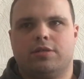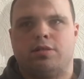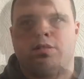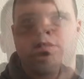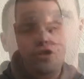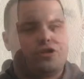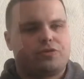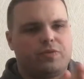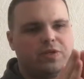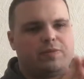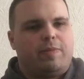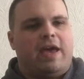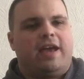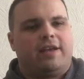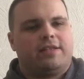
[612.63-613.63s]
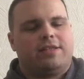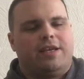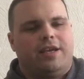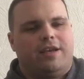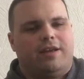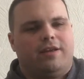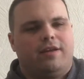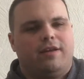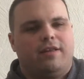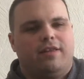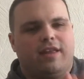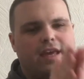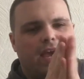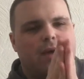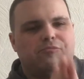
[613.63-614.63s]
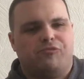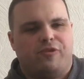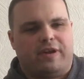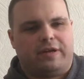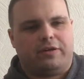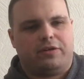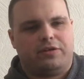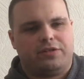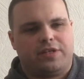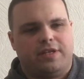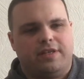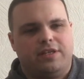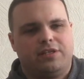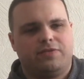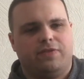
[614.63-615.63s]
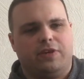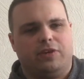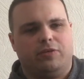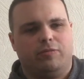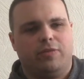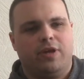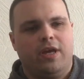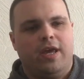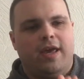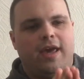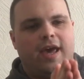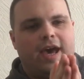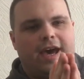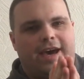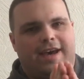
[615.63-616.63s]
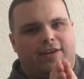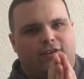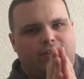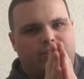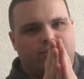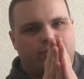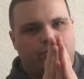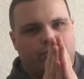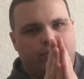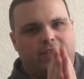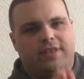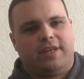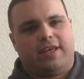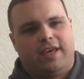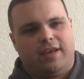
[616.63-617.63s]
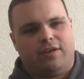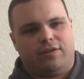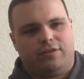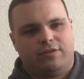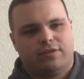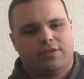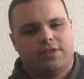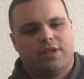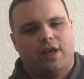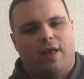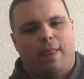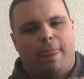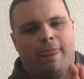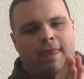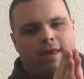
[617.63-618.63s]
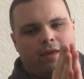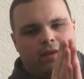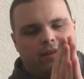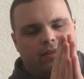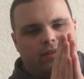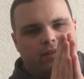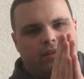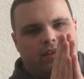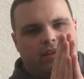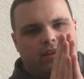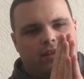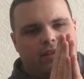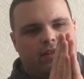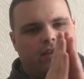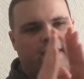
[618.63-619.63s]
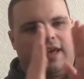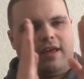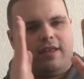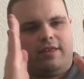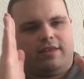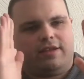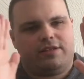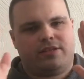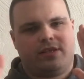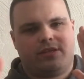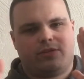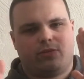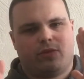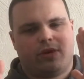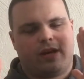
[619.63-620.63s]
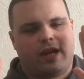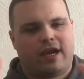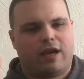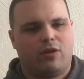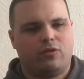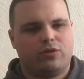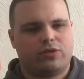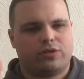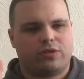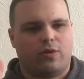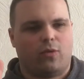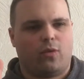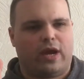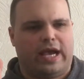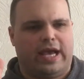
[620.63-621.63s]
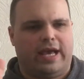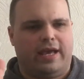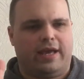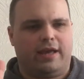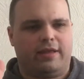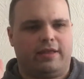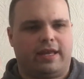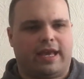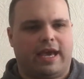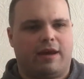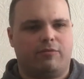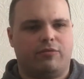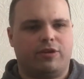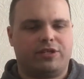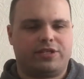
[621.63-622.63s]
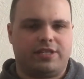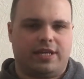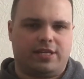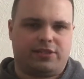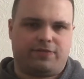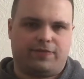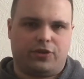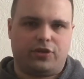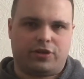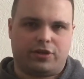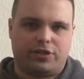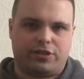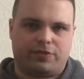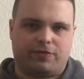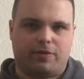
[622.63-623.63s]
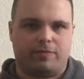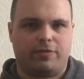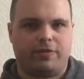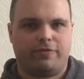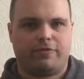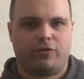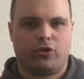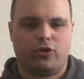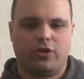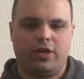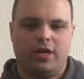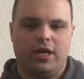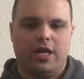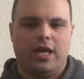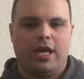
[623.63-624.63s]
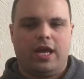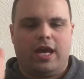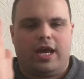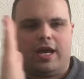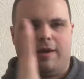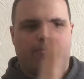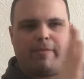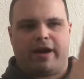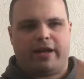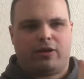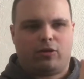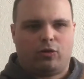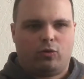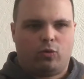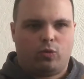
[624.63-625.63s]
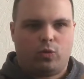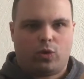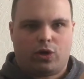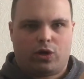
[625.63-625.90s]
just respecting the camera angles in this film. And with the kills, there's this one house where the camera stays focused from the front, and Michael